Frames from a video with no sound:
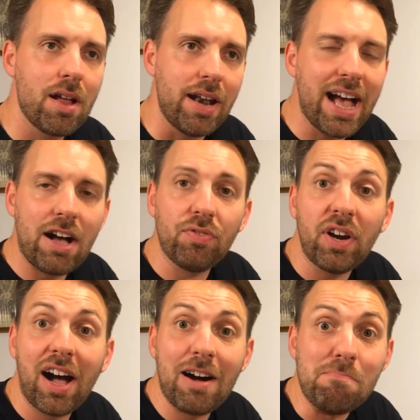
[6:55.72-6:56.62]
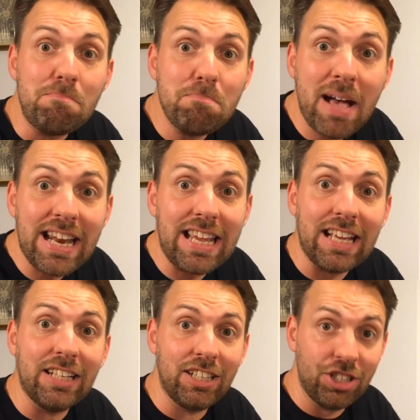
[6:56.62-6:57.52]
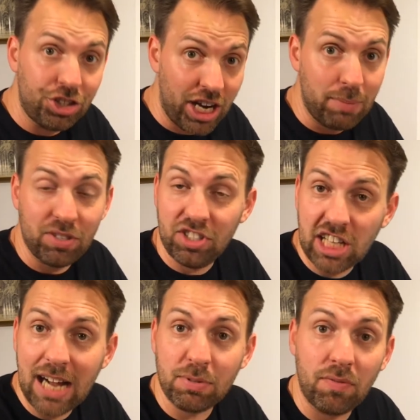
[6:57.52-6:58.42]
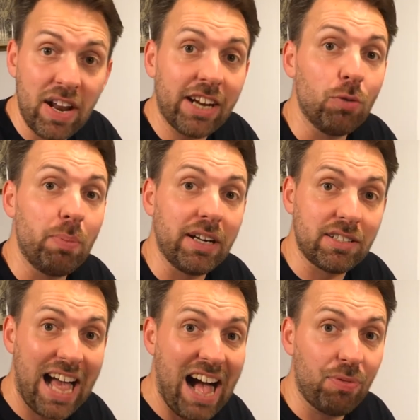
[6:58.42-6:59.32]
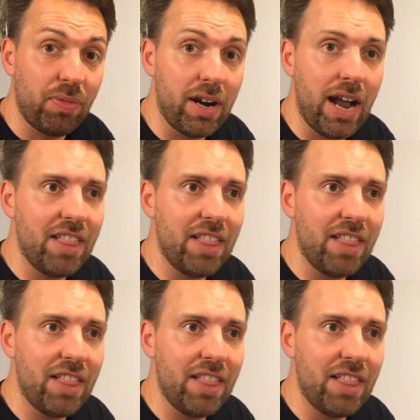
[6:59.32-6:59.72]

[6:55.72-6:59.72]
Now, there are many shapes and types of Lego bricks out there,